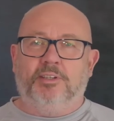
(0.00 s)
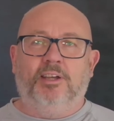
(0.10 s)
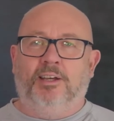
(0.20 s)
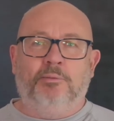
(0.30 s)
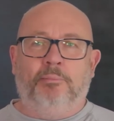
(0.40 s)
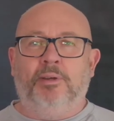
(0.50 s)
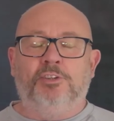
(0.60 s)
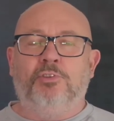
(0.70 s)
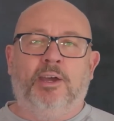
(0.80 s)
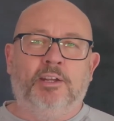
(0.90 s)
when we
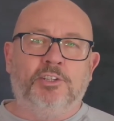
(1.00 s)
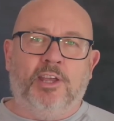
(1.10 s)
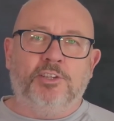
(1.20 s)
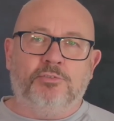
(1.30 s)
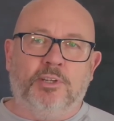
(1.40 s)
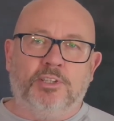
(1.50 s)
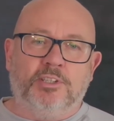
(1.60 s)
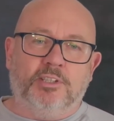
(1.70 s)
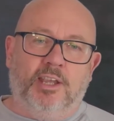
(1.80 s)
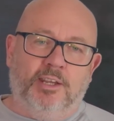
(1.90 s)
try and assess
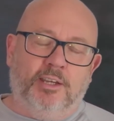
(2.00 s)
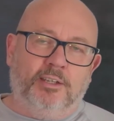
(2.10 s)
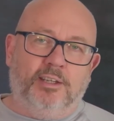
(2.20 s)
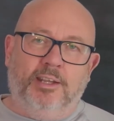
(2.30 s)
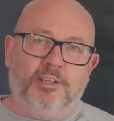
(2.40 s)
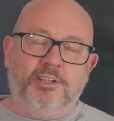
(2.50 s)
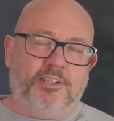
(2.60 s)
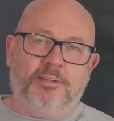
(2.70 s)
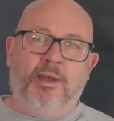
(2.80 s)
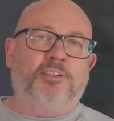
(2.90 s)
risks in a
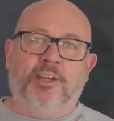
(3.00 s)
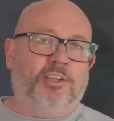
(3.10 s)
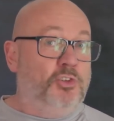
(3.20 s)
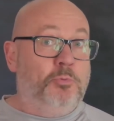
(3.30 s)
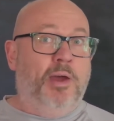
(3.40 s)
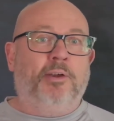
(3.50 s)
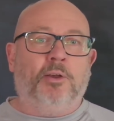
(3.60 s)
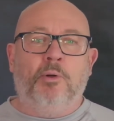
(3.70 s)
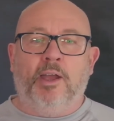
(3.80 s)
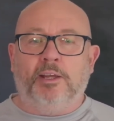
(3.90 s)
systematic, numeric way.